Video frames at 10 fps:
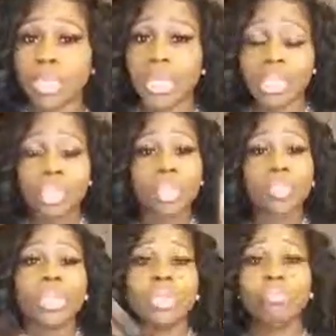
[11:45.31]
a
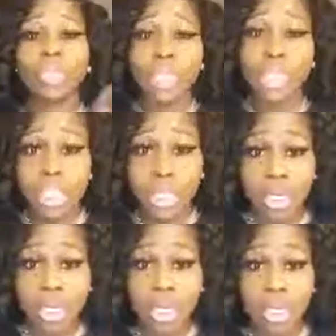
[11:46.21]
certain
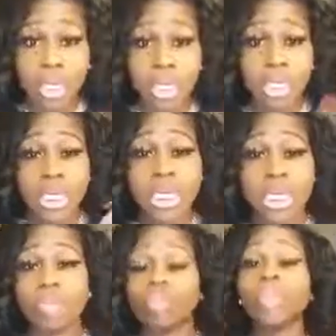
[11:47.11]
religion.
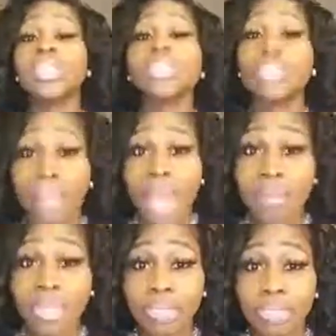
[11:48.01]
Well, this is what I
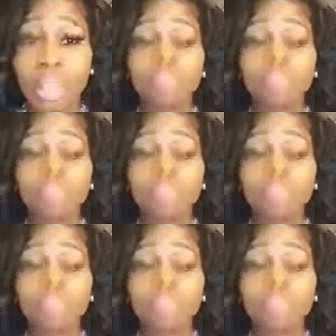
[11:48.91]
believe, right?